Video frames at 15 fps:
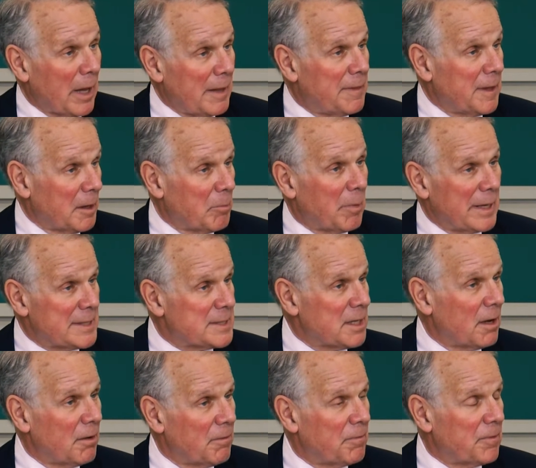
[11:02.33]
I think
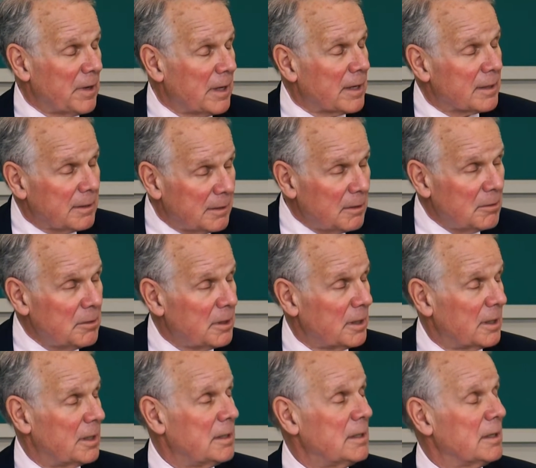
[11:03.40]
myself
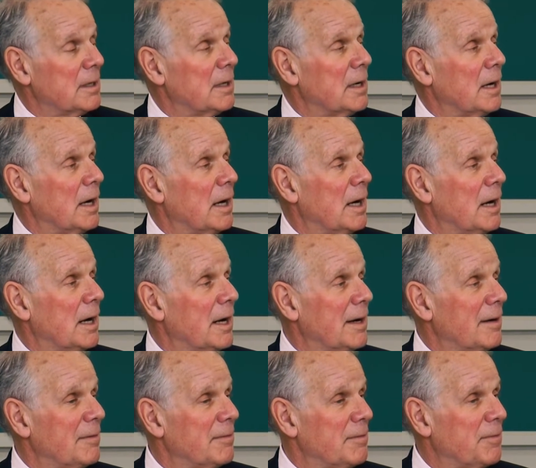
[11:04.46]
included,
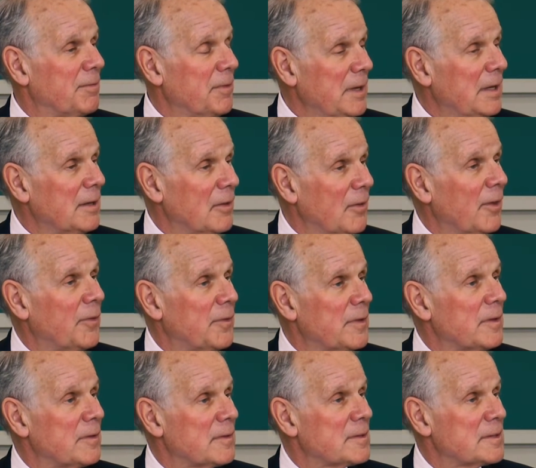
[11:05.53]
feel that
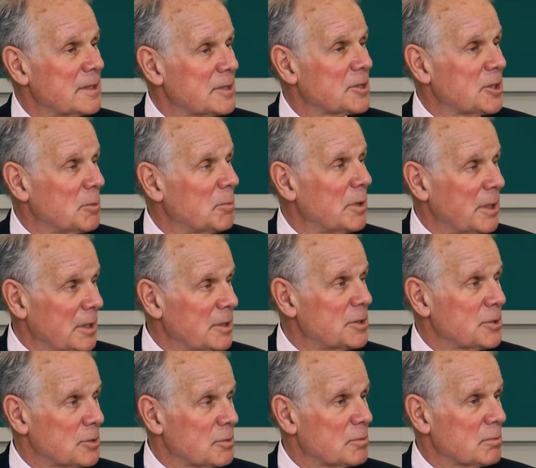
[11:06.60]
the system
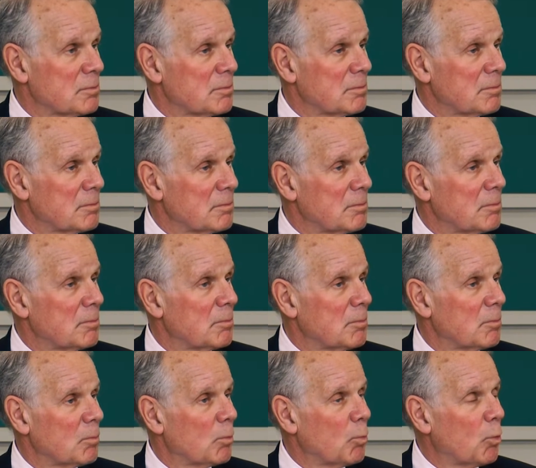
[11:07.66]
is
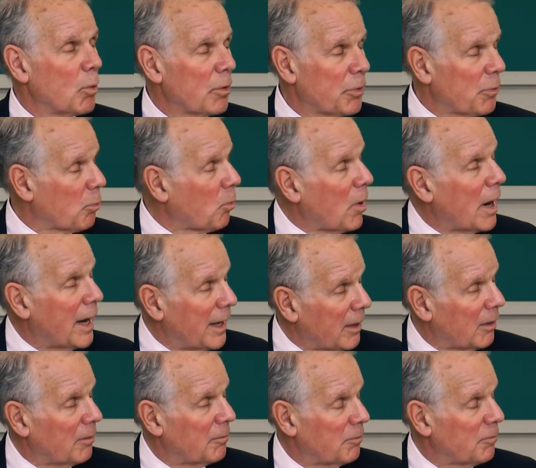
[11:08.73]

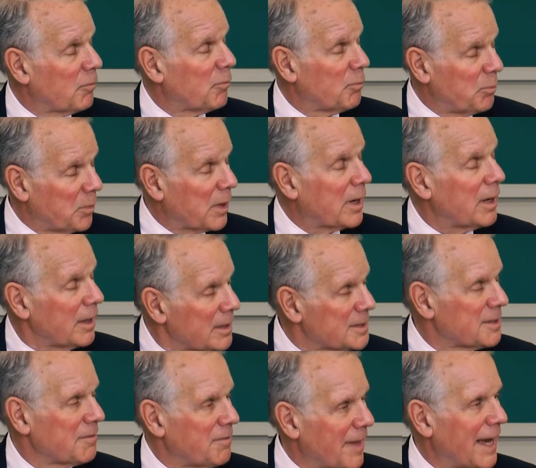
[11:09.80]
worthwhile because
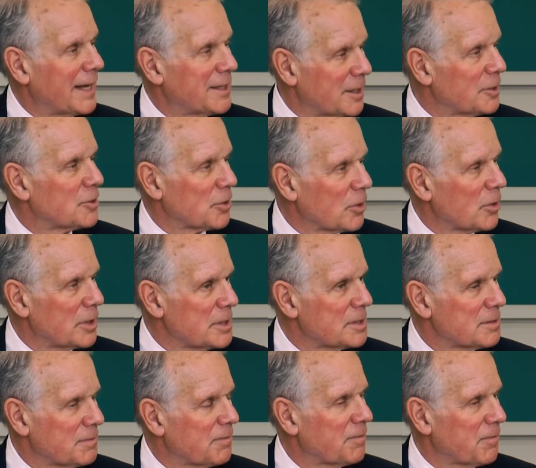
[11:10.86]
of that
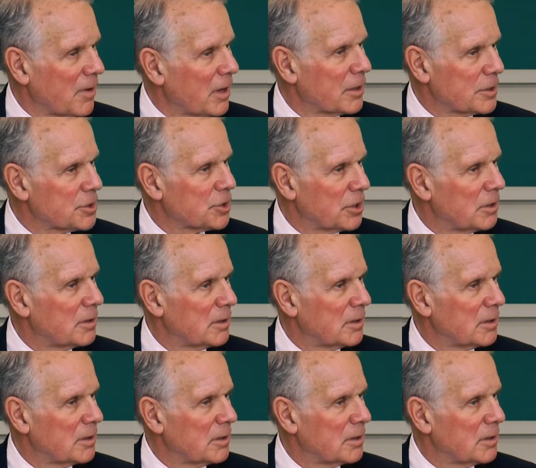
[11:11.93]
deterrence function.